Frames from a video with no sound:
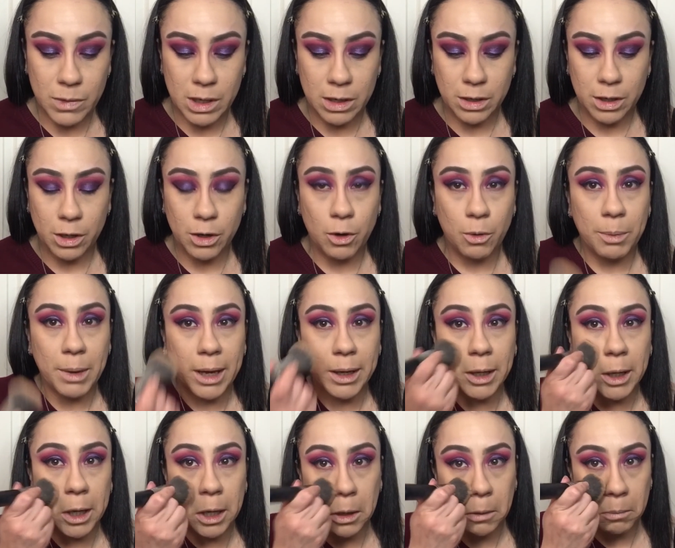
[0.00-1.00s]
going to go back
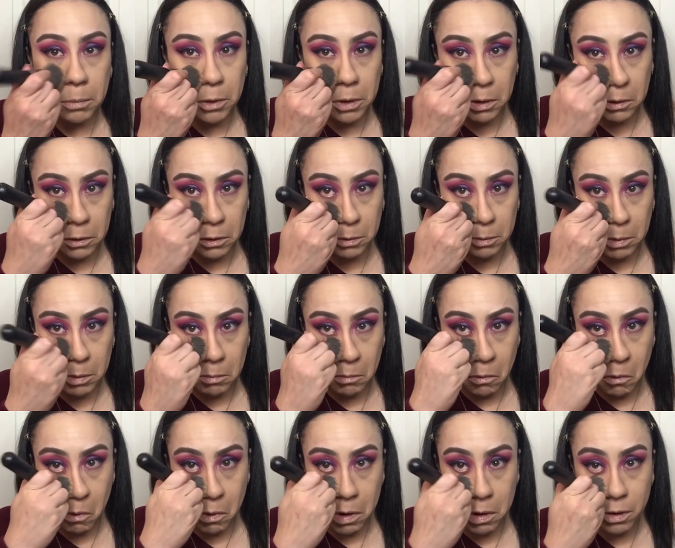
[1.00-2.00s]
in and put a little bit
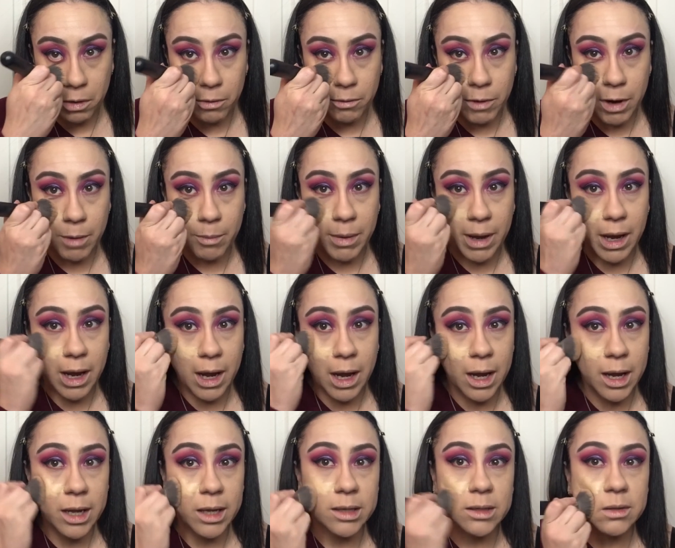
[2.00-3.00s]
more around my
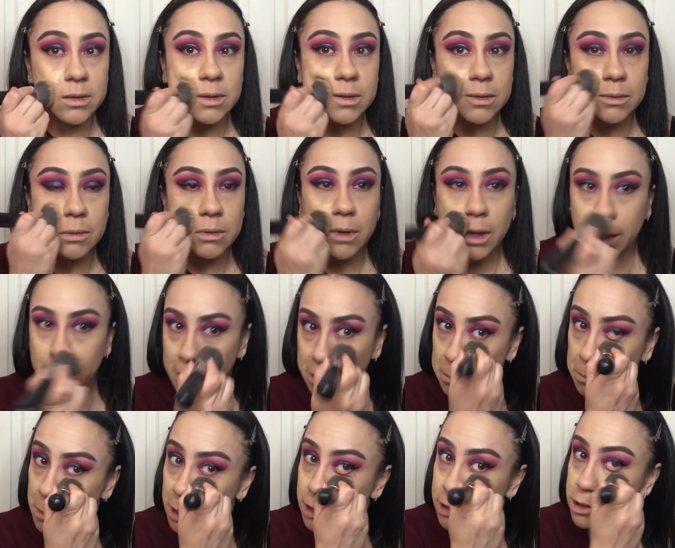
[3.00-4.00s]
eyes
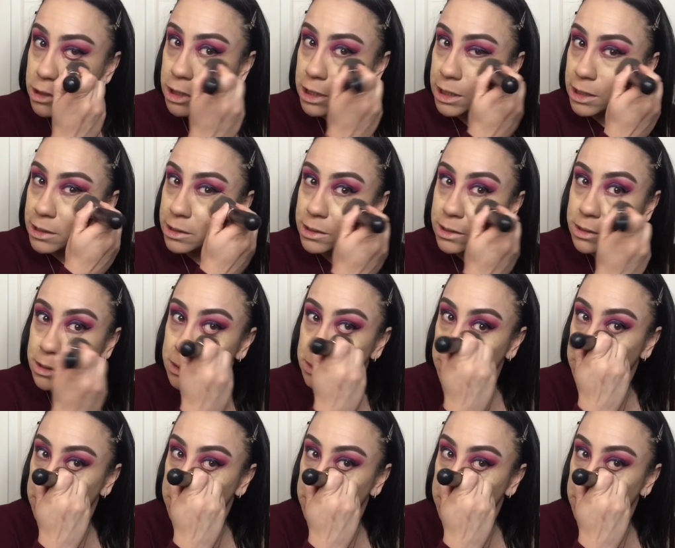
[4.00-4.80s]
and my cheeks.